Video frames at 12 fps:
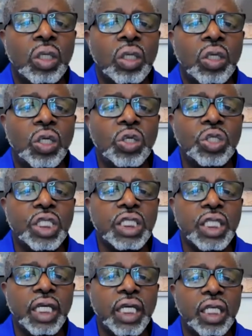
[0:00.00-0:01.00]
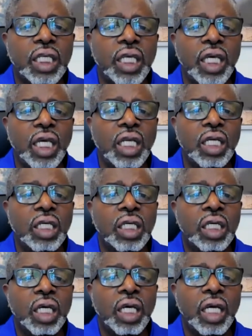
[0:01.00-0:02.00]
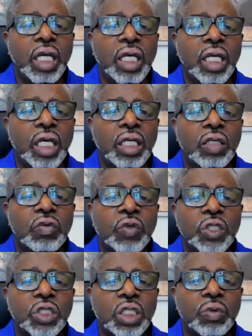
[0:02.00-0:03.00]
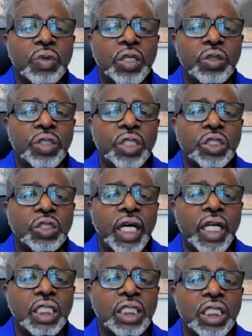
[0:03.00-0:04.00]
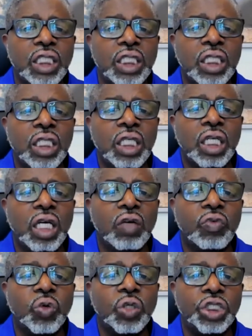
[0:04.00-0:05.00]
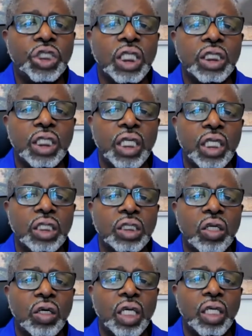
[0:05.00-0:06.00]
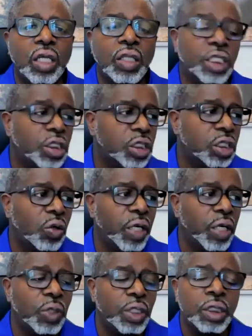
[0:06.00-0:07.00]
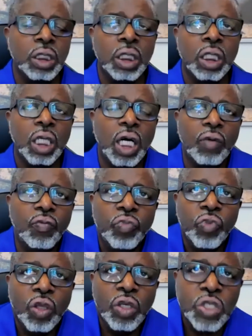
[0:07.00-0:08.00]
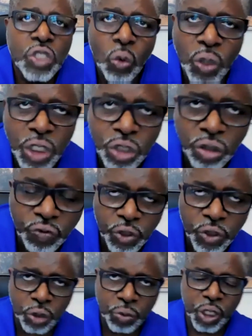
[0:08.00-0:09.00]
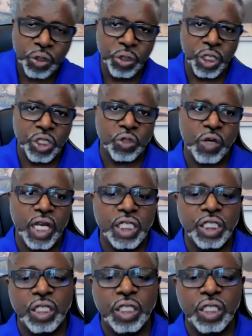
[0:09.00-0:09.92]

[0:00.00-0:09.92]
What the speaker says: who should take lead in diversity recruiting strategy if we're just getting started? No, this is a great one. So with your diversity recruiting strategy,